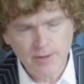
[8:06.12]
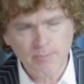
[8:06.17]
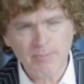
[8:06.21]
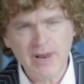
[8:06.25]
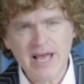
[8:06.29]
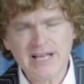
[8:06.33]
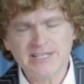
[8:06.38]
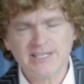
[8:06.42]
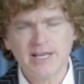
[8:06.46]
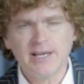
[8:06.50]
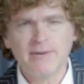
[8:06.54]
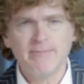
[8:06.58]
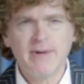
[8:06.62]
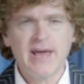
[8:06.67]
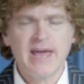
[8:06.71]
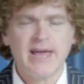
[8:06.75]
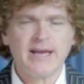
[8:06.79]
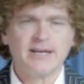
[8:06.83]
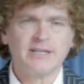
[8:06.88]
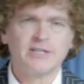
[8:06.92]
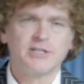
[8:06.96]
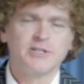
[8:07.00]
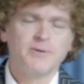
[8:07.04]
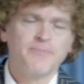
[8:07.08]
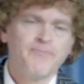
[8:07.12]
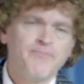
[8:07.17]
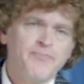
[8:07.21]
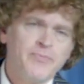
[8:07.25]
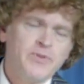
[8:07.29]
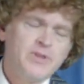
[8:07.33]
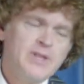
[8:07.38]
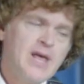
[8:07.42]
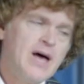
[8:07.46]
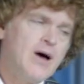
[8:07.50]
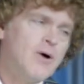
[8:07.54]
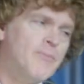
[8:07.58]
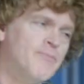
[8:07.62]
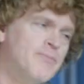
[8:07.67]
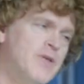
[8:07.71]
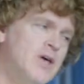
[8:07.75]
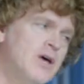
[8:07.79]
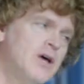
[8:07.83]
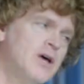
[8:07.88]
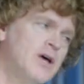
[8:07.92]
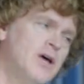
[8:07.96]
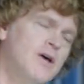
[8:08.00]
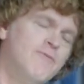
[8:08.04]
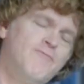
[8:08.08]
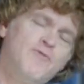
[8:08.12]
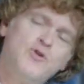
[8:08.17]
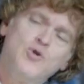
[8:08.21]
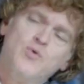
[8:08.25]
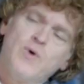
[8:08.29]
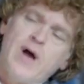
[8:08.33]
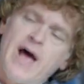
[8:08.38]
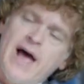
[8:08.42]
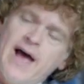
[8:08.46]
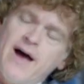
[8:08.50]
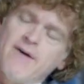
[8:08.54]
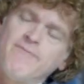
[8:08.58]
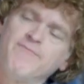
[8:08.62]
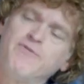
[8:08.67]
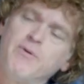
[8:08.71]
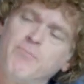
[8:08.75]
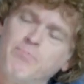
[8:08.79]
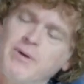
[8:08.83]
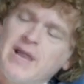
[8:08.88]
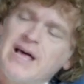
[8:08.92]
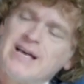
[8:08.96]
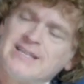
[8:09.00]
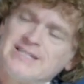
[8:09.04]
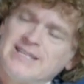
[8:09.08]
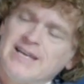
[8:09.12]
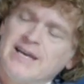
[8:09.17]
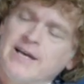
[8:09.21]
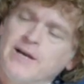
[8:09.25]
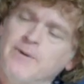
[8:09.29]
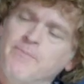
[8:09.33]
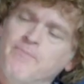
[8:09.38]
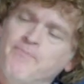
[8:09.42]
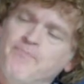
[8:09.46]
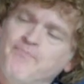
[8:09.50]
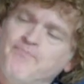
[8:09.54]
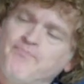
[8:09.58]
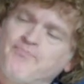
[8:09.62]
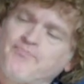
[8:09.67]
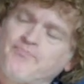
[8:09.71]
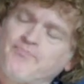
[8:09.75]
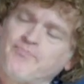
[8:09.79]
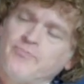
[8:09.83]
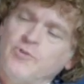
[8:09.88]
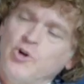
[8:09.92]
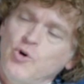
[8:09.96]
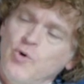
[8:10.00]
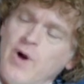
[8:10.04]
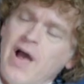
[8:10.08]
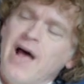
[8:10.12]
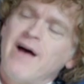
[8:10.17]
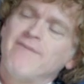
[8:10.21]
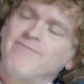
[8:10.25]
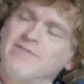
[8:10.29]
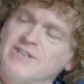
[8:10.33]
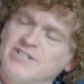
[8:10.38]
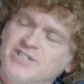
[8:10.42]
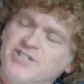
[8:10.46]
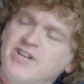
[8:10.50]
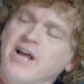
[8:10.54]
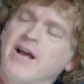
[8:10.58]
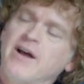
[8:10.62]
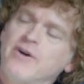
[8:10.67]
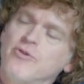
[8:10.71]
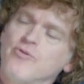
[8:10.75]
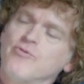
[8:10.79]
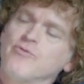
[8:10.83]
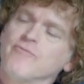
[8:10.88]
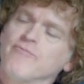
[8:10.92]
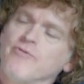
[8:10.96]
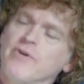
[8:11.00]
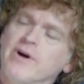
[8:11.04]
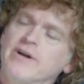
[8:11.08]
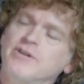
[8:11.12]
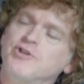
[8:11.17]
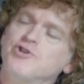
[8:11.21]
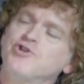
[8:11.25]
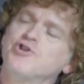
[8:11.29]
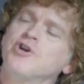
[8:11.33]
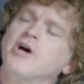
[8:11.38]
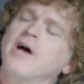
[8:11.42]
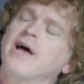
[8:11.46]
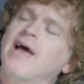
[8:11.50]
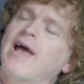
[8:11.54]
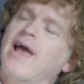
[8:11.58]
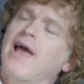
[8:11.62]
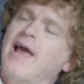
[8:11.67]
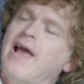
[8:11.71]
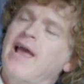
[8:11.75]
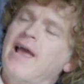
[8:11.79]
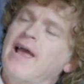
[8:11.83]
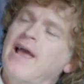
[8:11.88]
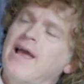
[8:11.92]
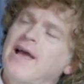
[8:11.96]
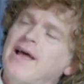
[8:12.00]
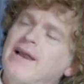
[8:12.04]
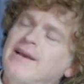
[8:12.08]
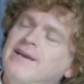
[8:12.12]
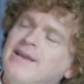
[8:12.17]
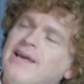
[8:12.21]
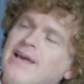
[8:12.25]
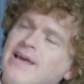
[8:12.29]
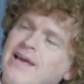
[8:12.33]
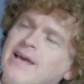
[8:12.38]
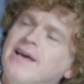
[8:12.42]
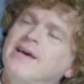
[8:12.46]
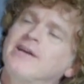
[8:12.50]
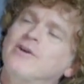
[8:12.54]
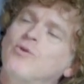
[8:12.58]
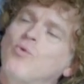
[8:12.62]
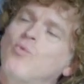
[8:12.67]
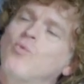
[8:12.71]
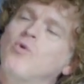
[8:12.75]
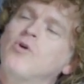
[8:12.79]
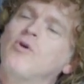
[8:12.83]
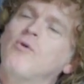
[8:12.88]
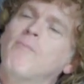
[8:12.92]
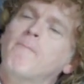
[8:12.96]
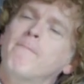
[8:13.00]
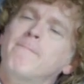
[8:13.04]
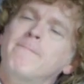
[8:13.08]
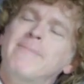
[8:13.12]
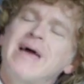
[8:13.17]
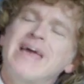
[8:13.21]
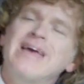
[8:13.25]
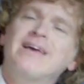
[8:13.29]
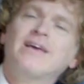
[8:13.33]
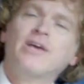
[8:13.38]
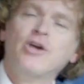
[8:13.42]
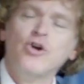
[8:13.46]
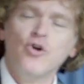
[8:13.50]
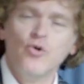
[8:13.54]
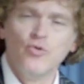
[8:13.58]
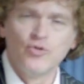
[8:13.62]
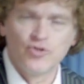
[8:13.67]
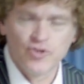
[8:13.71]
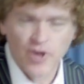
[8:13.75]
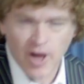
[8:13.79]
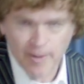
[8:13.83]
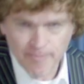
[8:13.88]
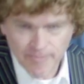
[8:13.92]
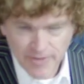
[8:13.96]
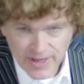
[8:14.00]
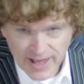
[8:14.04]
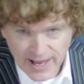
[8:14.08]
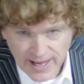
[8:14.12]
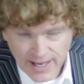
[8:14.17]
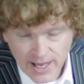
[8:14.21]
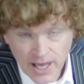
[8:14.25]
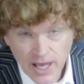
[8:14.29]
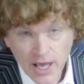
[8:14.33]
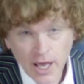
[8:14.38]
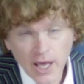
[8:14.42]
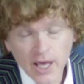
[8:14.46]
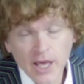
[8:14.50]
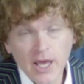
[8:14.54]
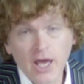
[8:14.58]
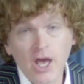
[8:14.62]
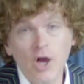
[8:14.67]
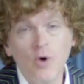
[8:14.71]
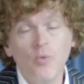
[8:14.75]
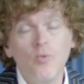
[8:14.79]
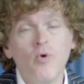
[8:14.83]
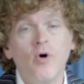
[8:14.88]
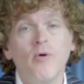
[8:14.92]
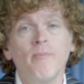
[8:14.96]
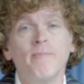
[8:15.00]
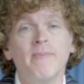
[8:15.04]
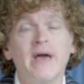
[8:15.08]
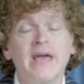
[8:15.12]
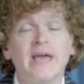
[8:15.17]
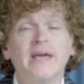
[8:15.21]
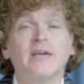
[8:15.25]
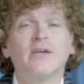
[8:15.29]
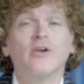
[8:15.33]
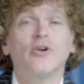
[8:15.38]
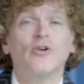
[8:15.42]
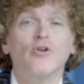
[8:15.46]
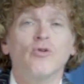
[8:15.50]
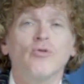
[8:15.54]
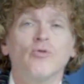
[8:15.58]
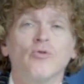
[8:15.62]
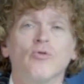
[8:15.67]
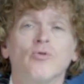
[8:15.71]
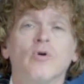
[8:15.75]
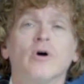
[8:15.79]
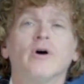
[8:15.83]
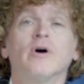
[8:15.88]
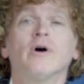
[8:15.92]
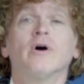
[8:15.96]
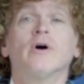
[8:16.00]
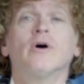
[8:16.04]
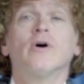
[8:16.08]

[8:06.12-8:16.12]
the blessing makes now if you have the blessing you have the standard of rich and it will make you something it will make you